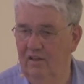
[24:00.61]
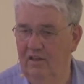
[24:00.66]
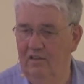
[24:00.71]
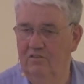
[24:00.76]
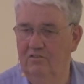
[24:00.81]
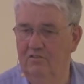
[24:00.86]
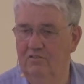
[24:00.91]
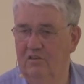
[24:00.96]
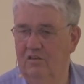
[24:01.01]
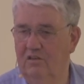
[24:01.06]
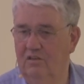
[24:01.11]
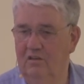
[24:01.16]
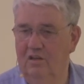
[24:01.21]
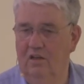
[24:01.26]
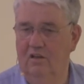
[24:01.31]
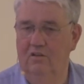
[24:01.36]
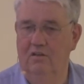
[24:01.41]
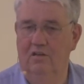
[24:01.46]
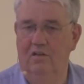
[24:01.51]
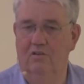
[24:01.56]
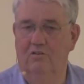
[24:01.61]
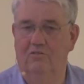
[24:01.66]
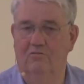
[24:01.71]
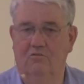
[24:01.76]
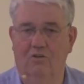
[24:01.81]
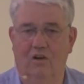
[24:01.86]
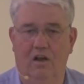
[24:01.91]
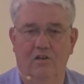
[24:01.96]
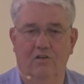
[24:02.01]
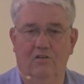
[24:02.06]
thens until he's
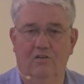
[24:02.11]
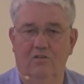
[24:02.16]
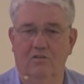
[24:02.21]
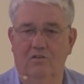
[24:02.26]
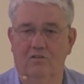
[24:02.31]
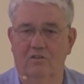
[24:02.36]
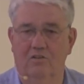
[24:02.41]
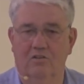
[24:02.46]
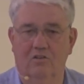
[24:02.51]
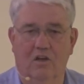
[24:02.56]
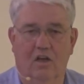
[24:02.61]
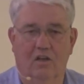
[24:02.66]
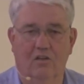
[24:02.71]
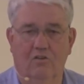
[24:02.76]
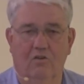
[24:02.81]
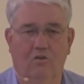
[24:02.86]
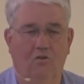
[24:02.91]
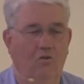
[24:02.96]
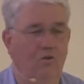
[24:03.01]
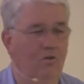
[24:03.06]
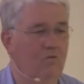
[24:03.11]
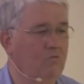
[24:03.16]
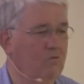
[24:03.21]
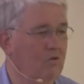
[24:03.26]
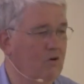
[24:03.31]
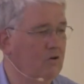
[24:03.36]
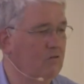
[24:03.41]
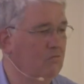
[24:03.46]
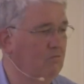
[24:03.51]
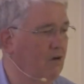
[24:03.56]
got the whole
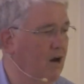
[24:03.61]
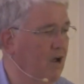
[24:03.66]
world